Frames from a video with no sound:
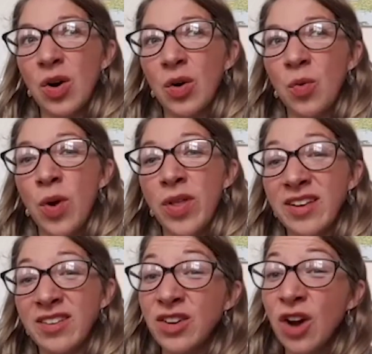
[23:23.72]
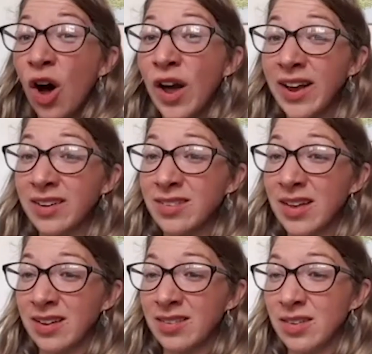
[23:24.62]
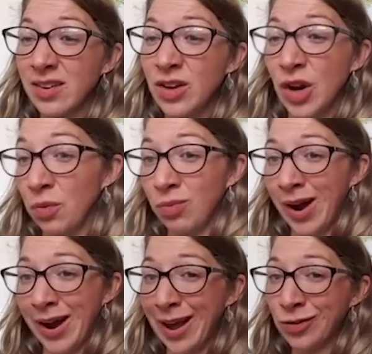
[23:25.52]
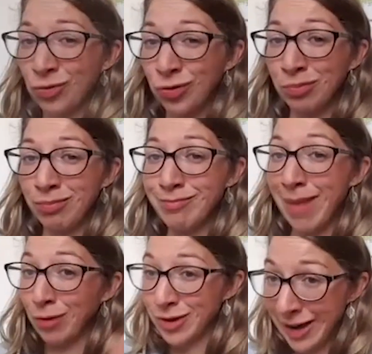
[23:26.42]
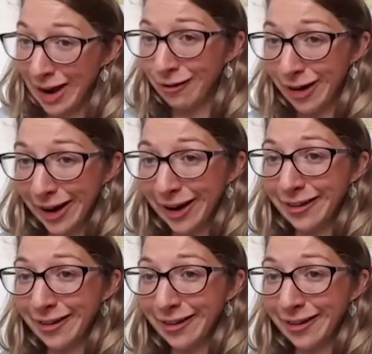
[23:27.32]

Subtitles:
with it starting as this, I guess from mountaineering,